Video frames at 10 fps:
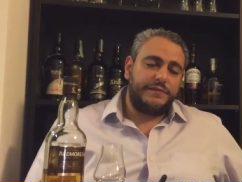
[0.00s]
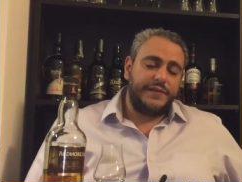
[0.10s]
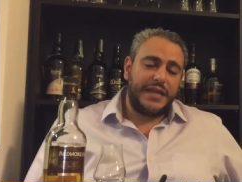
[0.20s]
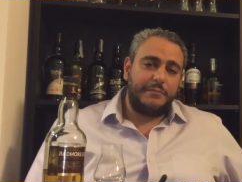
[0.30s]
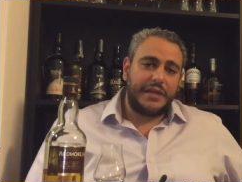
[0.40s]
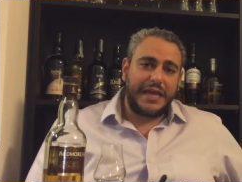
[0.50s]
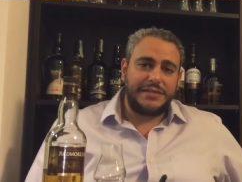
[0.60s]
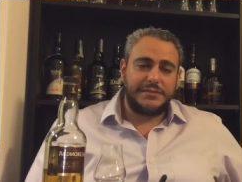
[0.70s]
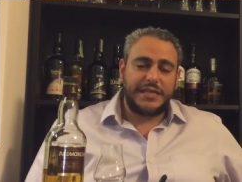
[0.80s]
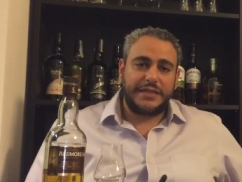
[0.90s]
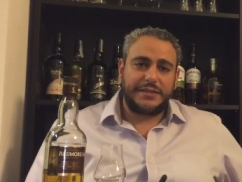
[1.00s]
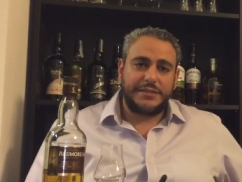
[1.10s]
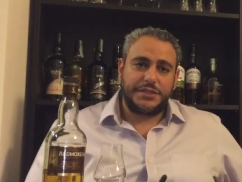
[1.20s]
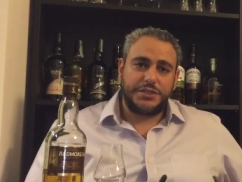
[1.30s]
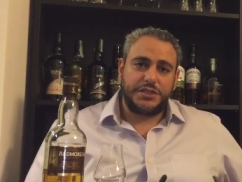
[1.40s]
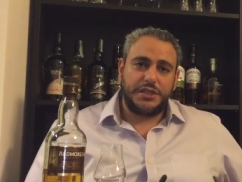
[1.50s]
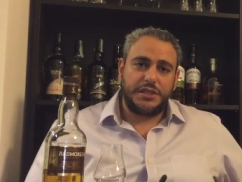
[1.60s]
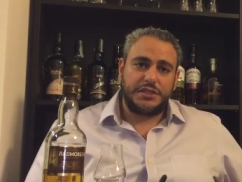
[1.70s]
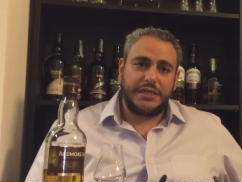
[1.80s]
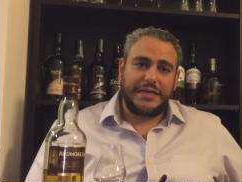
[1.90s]
for them they had to take a decision
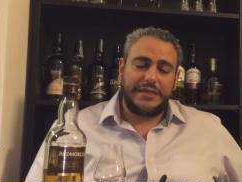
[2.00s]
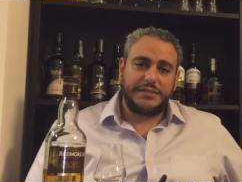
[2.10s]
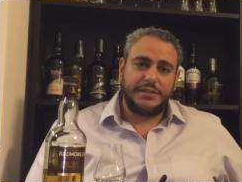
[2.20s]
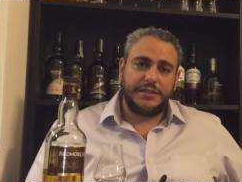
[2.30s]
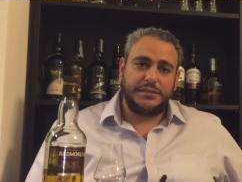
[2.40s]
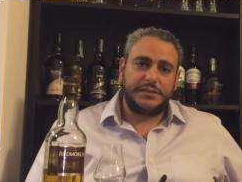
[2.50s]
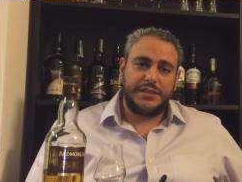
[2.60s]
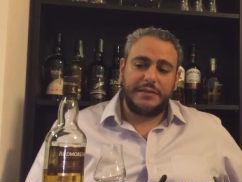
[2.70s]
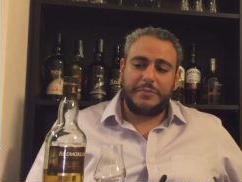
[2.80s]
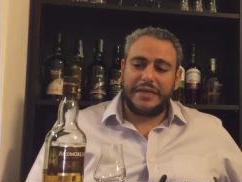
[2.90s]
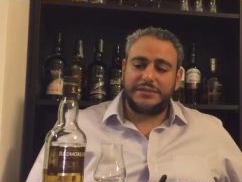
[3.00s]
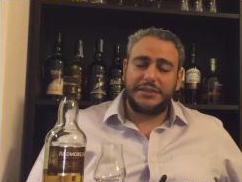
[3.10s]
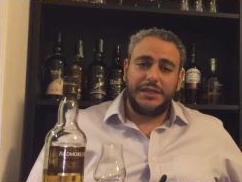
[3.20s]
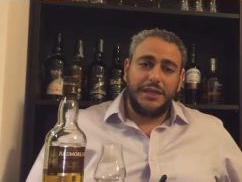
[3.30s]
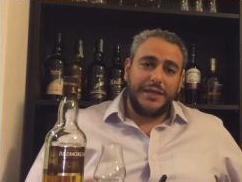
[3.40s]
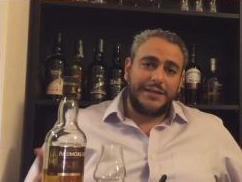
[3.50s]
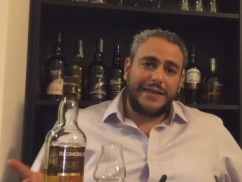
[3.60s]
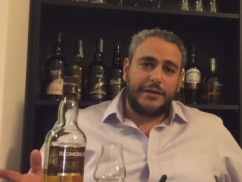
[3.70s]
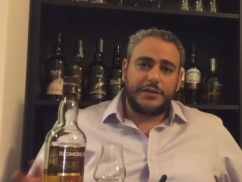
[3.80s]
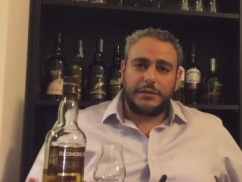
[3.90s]
to add it to their blend.
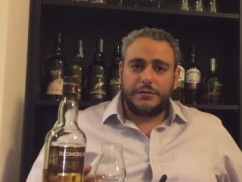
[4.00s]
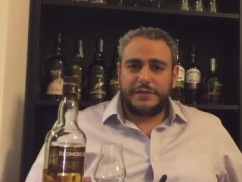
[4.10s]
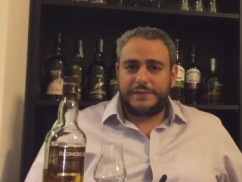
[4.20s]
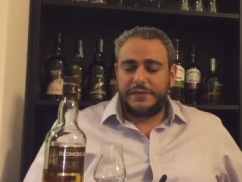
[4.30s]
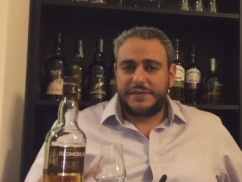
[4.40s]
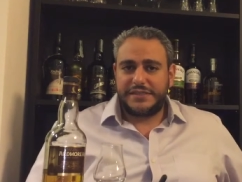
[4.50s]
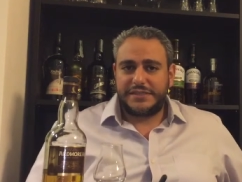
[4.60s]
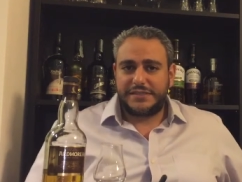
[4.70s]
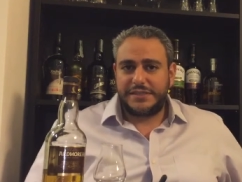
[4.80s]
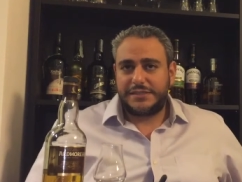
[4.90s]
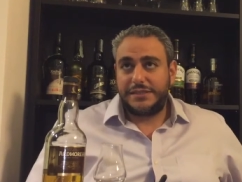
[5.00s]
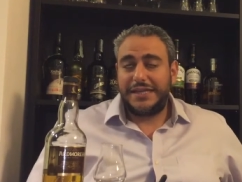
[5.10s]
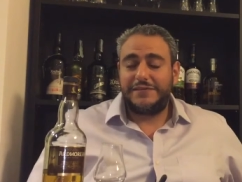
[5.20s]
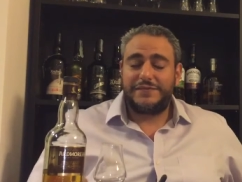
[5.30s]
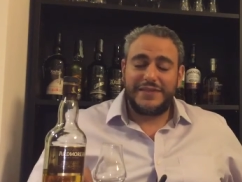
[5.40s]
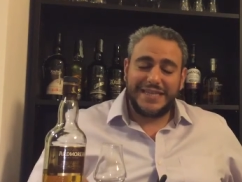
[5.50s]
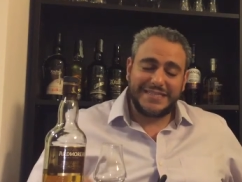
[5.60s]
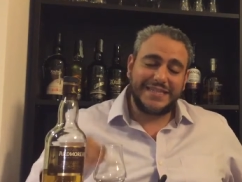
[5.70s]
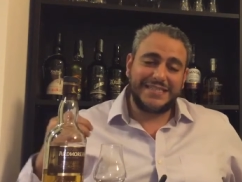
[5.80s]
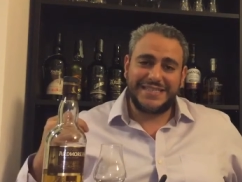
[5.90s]
Now I don't know if this
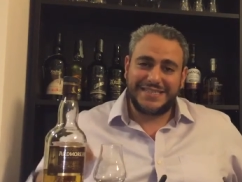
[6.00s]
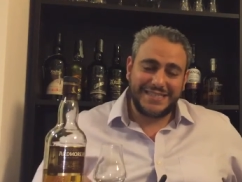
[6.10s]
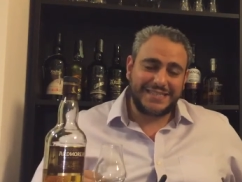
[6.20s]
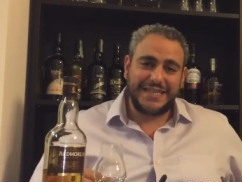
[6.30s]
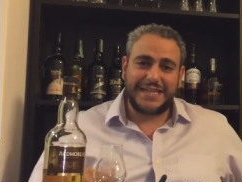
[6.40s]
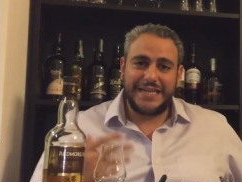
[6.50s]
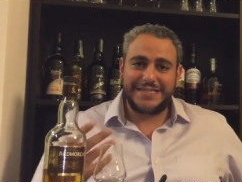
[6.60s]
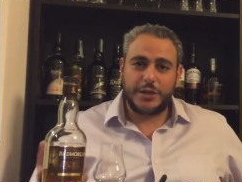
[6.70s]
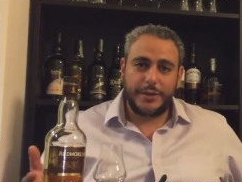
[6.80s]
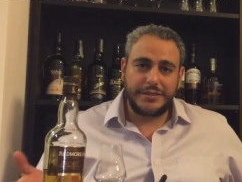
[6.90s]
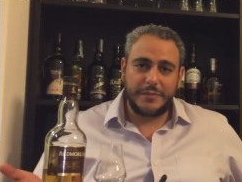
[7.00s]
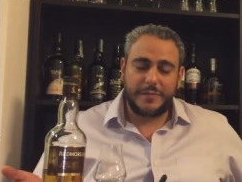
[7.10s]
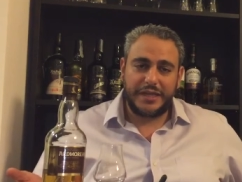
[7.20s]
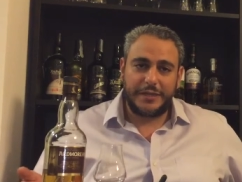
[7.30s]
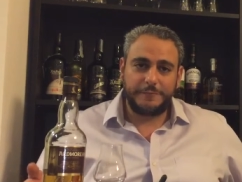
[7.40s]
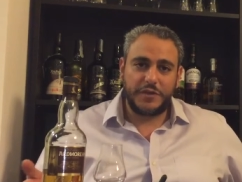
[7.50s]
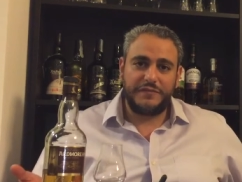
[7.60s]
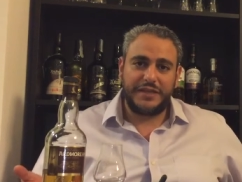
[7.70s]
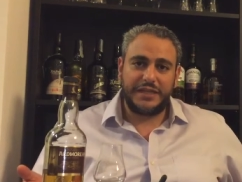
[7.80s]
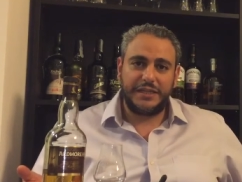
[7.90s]
statistic is going to be
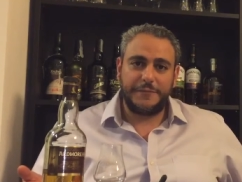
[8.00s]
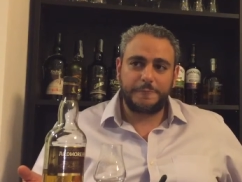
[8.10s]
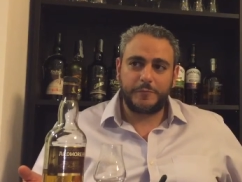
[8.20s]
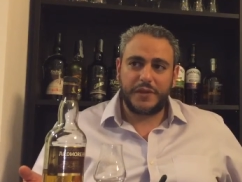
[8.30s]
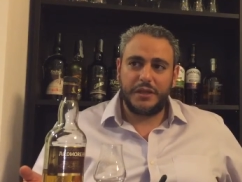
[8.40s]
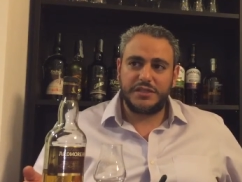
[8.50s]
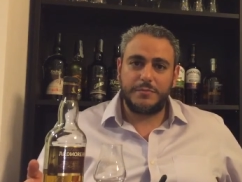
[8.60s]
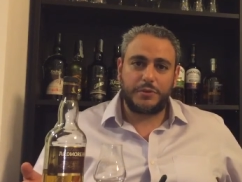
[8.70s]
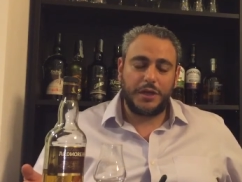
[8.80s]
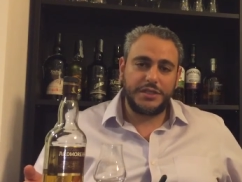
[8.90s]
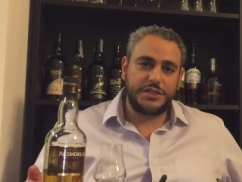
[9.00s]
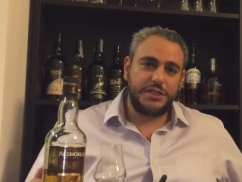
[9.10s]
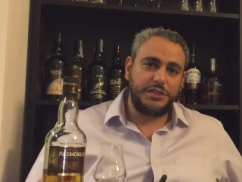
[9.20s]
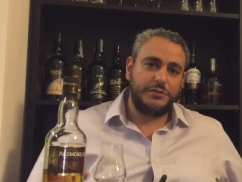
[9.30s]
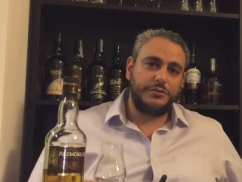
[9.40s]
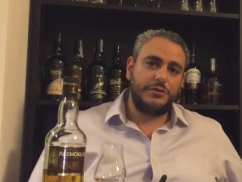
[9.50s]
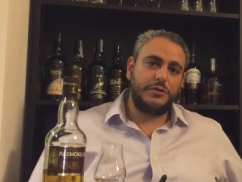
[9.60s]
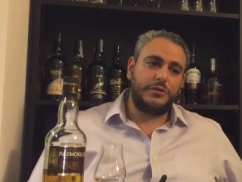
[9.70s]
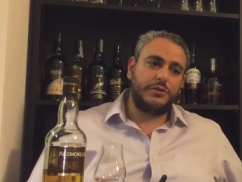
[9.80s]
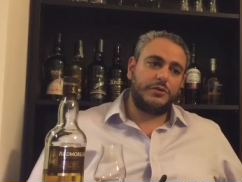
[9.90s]
of any surprise to you,
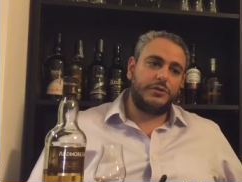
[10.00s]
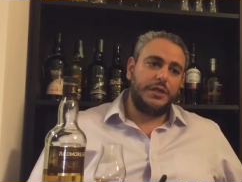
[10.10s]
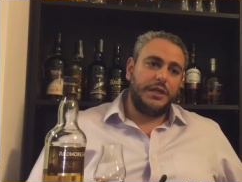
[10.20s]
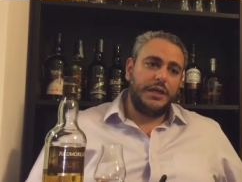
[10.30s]
or